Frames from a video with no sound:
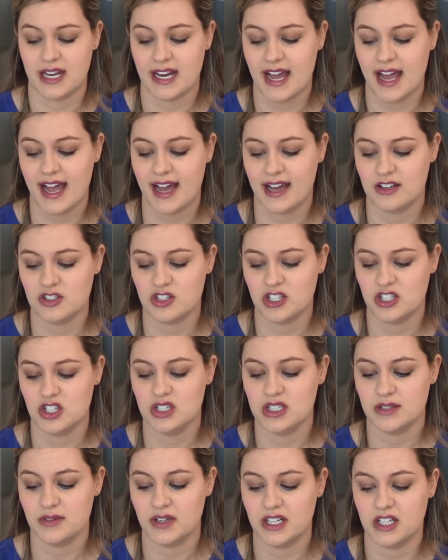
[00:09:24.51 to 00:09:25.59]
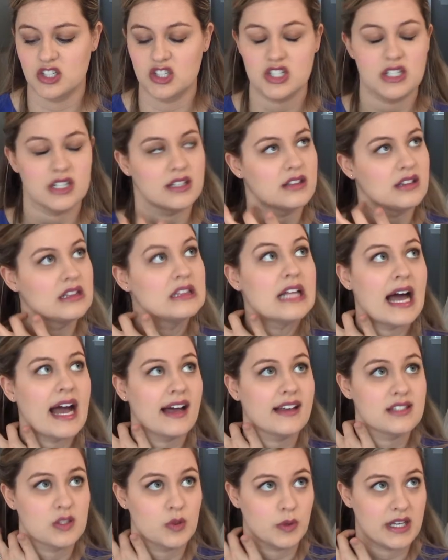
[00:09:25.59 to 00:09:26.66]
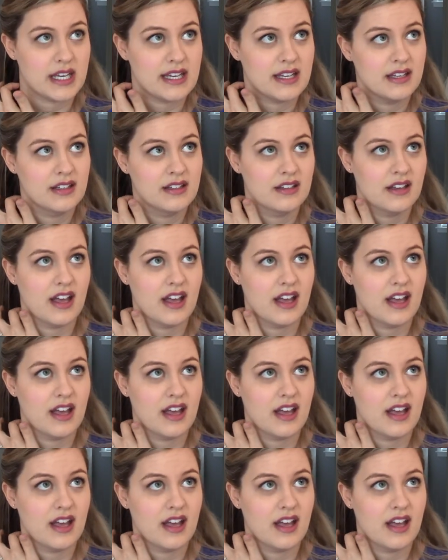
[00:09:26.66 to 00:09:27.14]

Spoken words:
I actually just finished it last week,